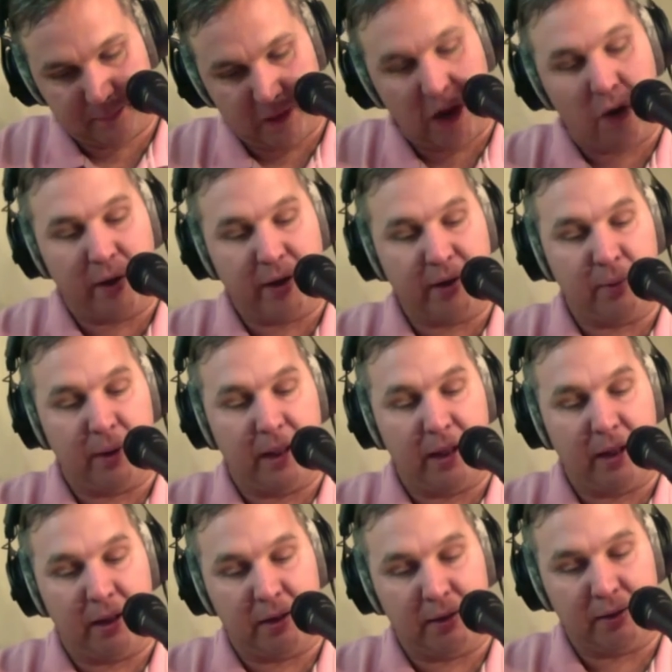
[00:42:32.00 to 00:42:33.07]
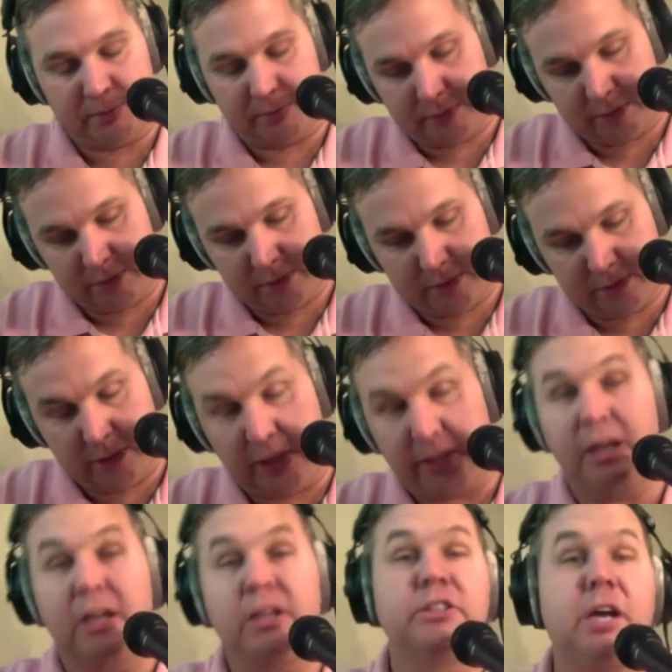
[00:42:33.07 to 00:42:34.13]
Anyway,
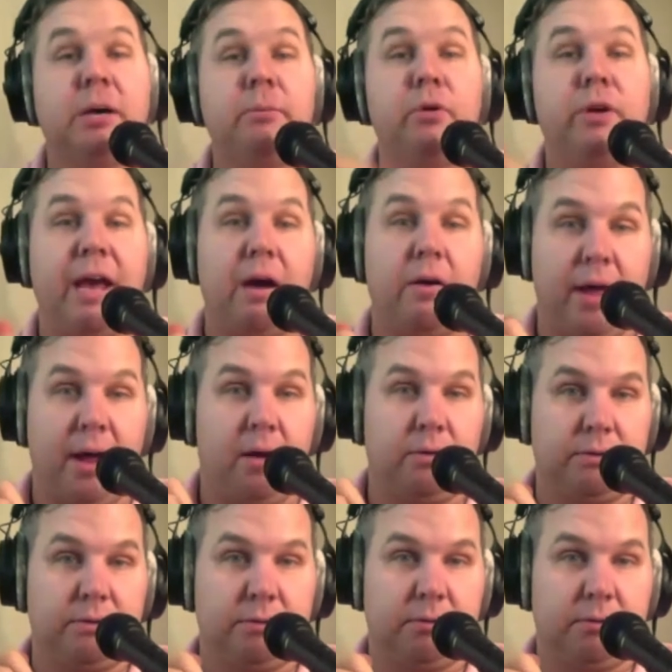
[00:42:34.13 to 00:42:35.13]
double count out.